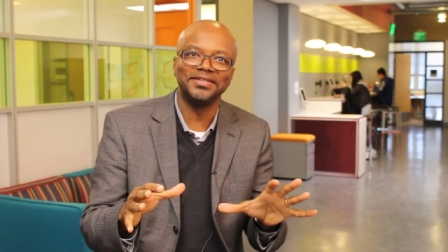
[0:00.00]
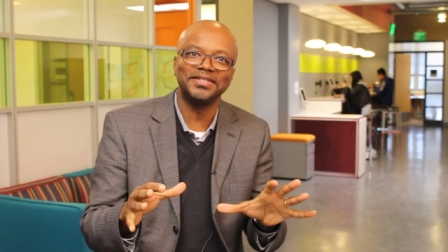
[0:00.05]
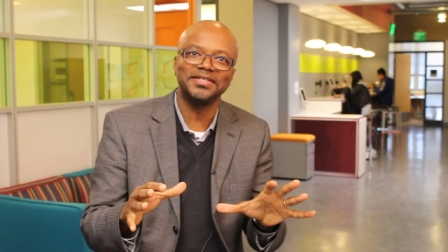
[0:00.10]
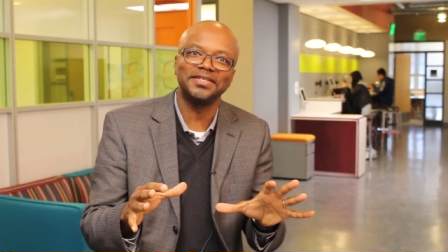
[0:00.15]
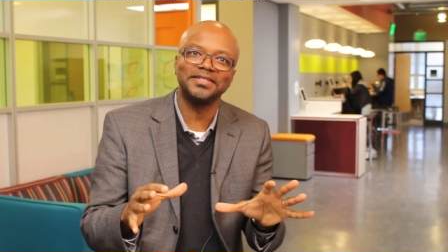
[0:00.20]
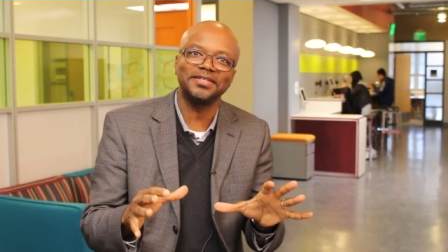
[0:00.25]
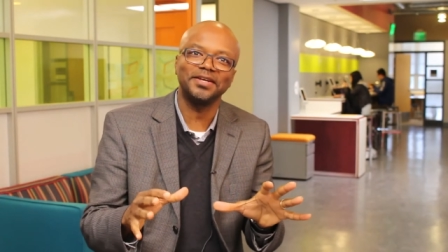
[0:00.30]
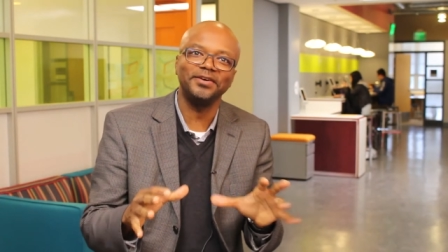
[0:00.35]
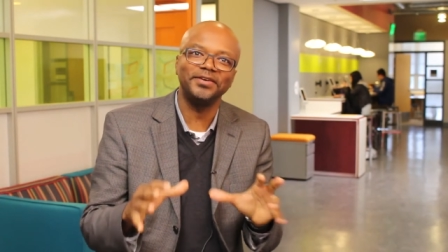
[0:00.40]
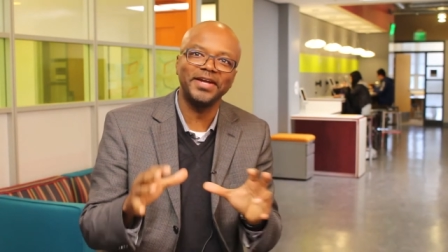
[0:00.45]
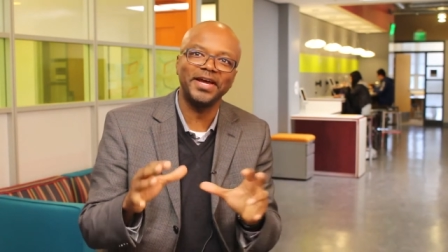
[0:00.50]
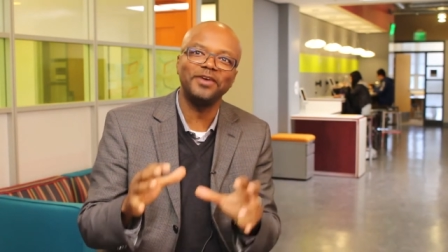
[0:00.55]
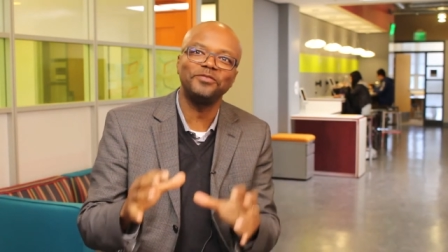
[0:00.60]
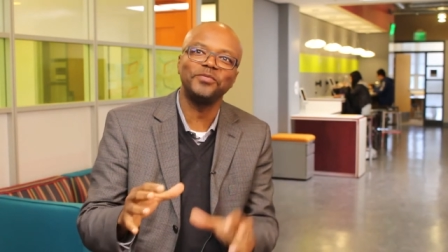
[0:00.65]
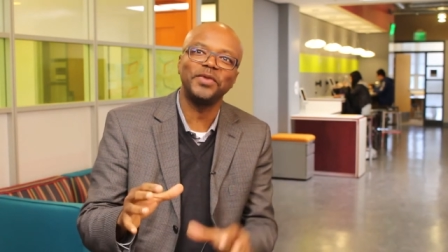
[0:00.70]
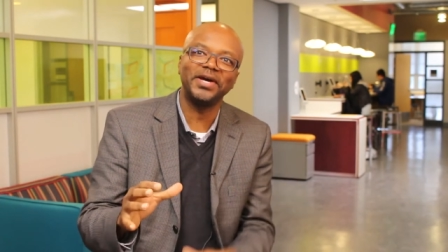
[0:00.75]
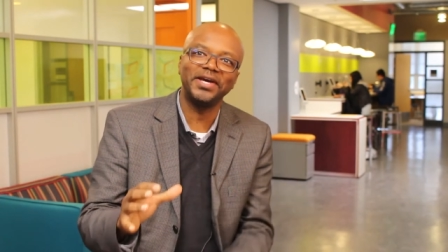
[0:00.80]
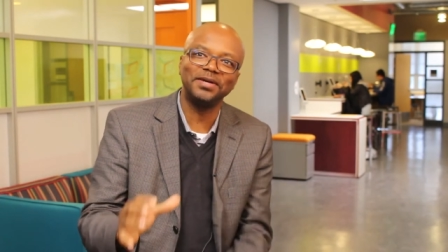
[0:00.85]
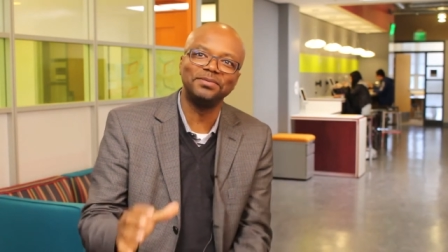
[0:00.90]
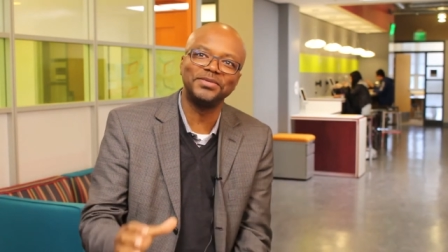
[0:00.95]
he says, I don't have
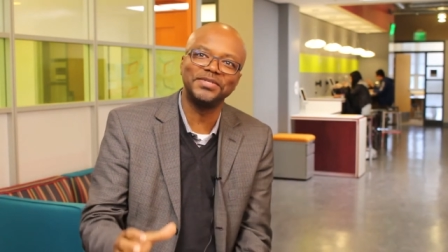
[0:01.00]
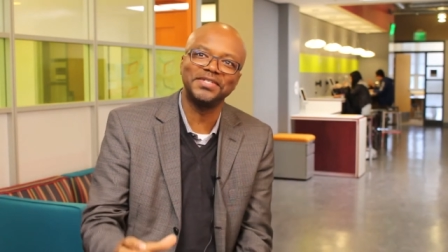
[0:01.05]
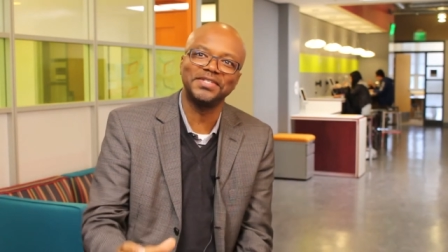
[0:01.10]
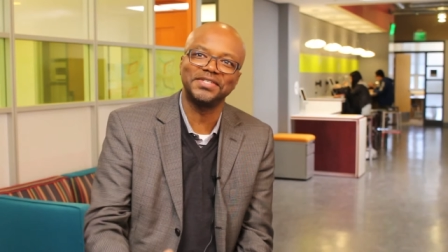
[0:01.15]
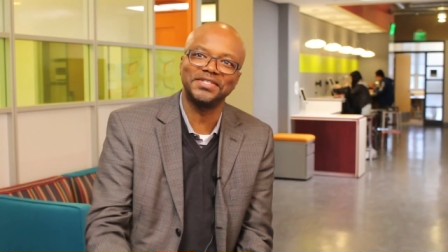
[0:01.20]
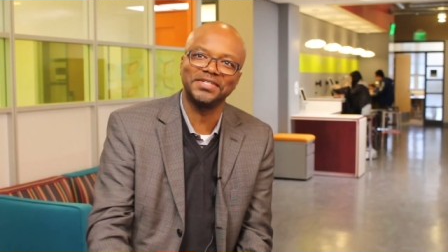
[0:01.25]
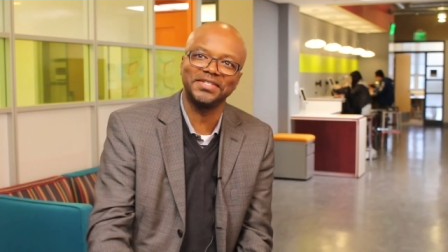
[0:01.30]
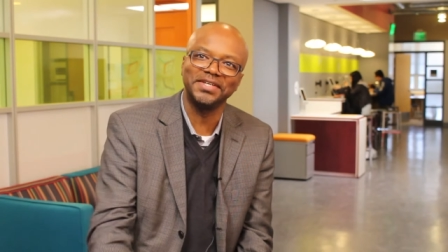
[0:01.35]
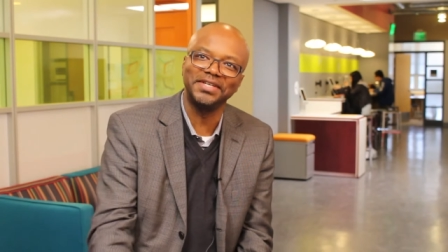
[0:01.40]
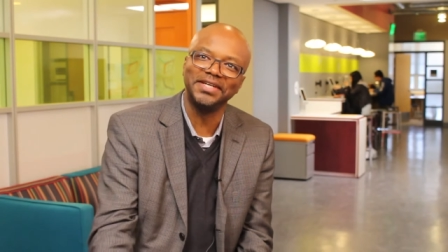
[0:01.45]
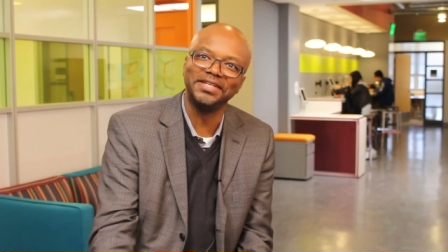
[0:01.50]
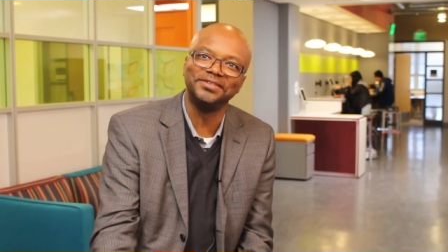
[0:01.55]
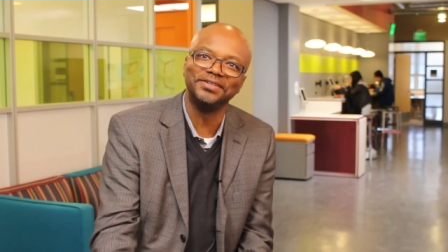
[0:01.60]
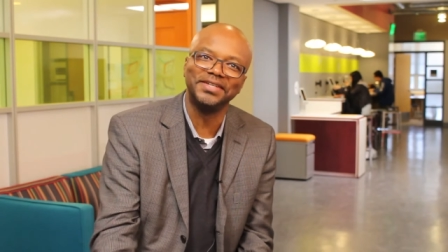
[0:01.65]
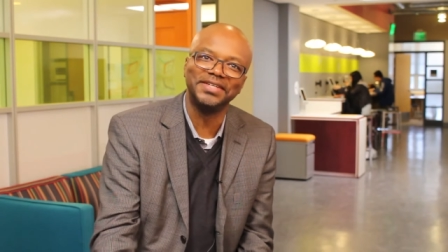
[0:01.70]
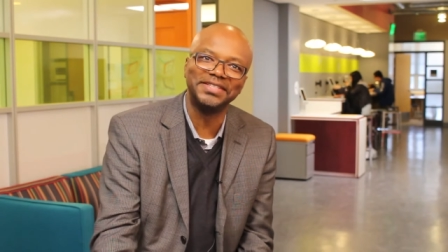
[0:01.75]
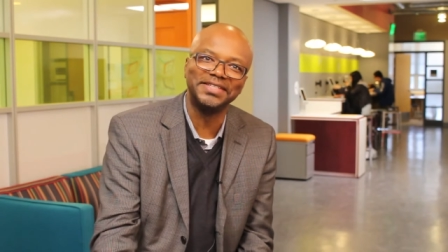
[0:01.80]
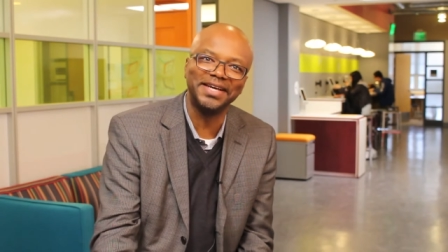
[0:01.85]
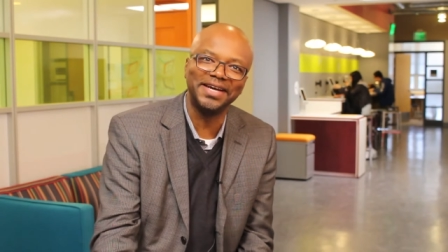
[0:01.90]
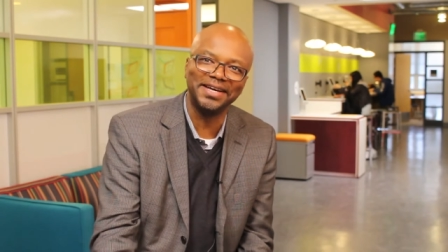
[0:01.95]
my M16 under
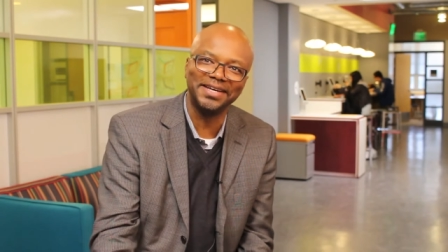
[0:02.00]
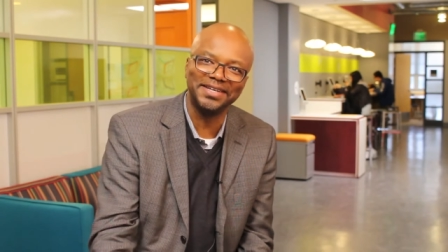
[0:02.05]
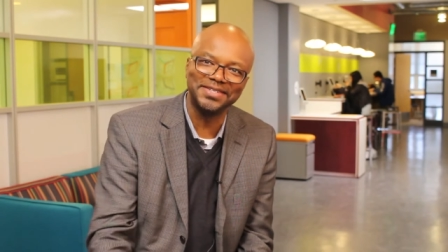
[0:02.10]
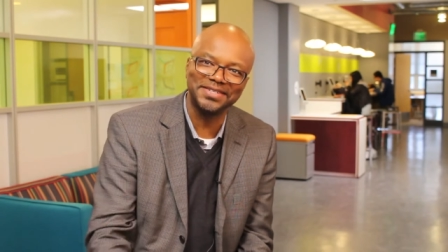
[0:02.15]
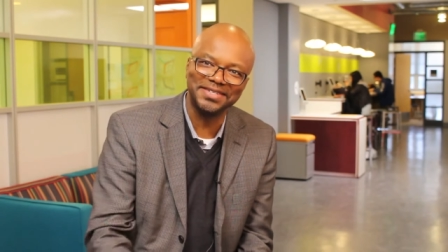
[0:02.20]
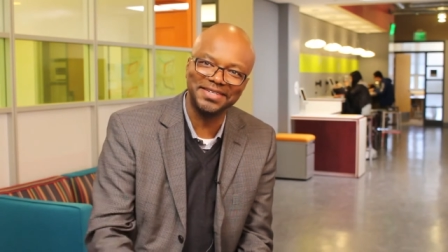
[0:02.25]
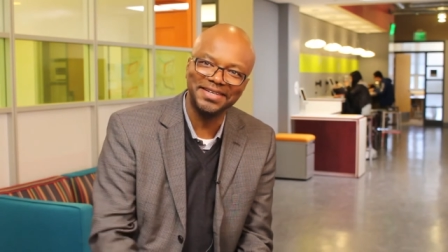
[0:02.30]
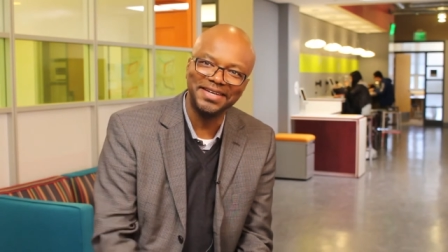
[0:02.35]
the desk.